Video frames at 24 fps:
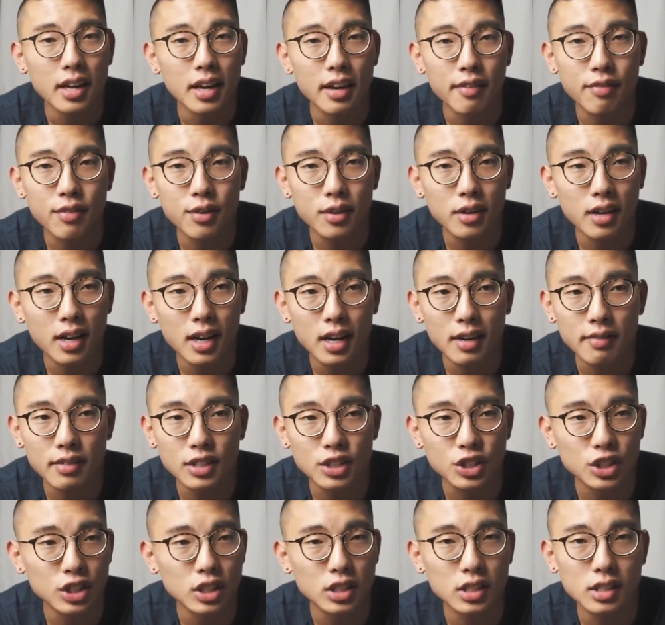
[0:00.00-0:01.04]
If you're kind of a
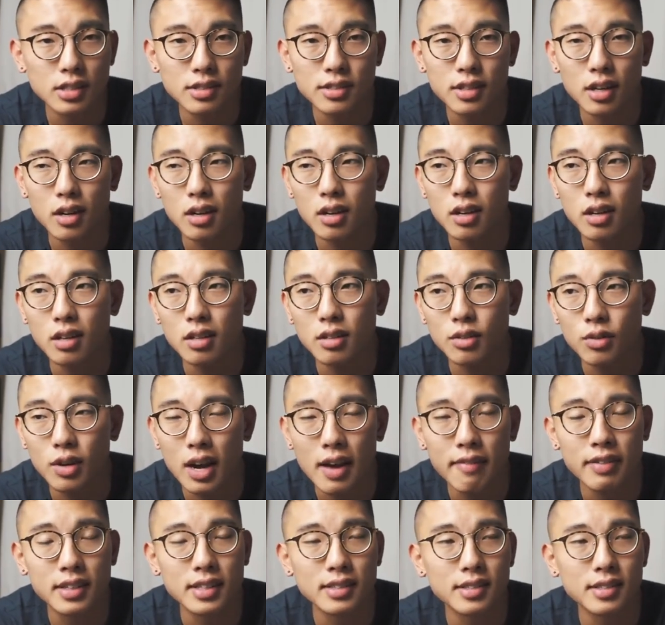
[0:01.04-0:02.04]
genius on graphic